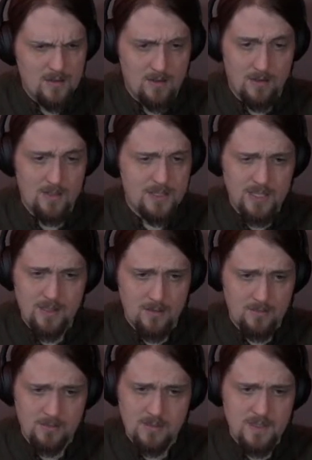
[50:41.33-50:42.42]
Or is she
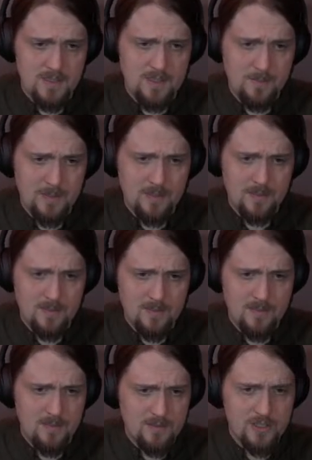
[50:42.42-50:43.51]
only sleeping?"
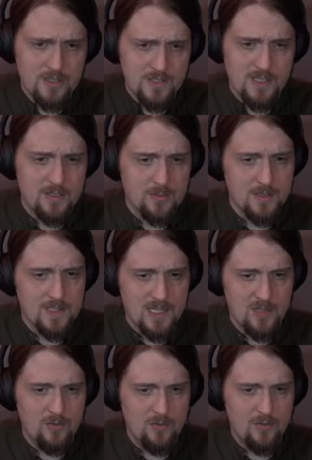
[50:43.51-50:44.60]
she said to
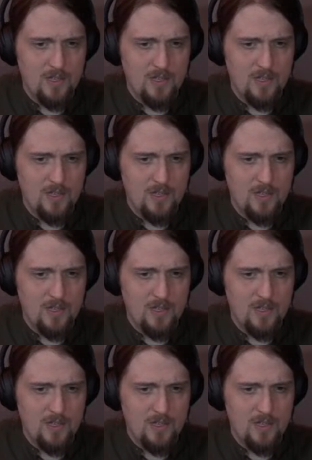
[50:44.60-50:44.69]
herself.